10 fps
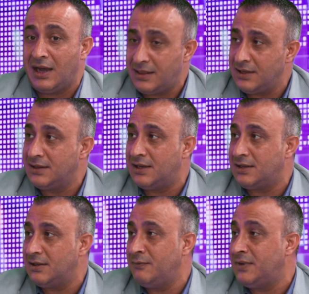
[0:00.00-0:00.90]
think
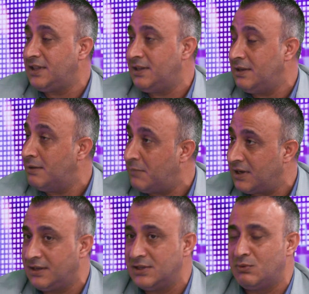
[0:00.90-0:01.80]
that VT
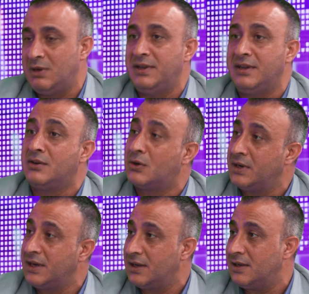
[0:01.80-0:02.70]
markets will be
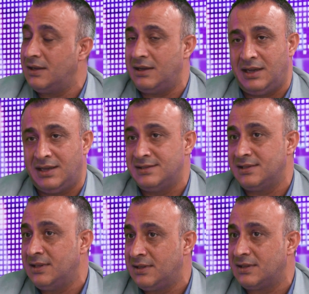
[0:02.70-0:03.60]
growing as
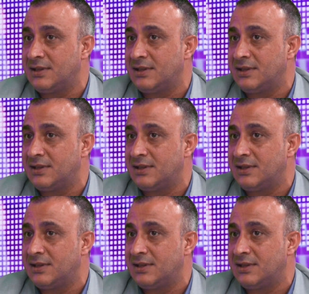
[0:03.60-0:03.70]
it